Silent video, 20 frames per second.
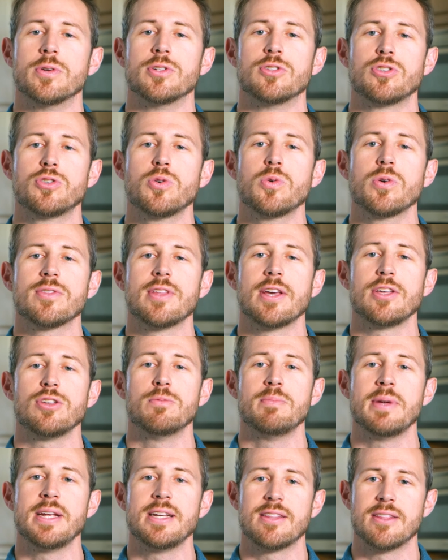ensure that
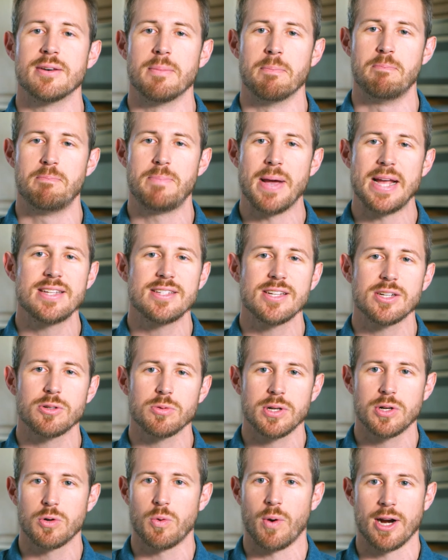you meet the basic
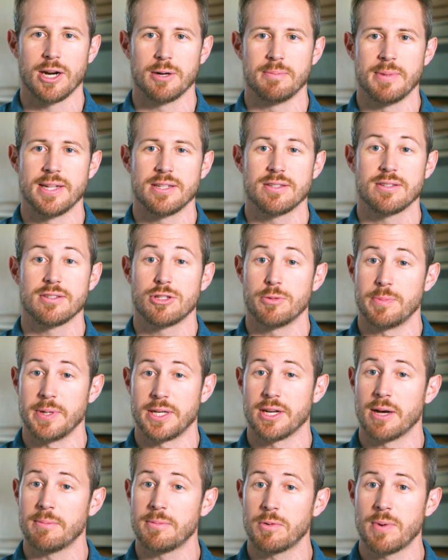requirements to
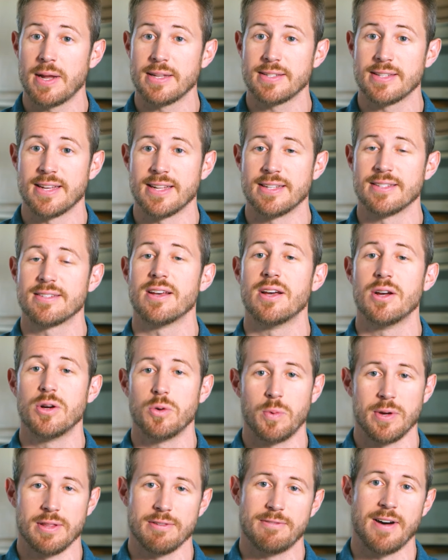become a resident
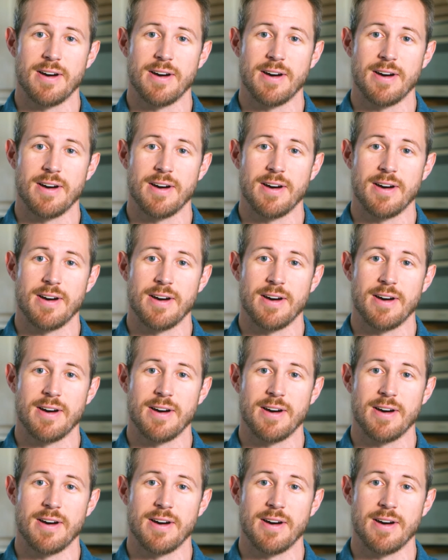with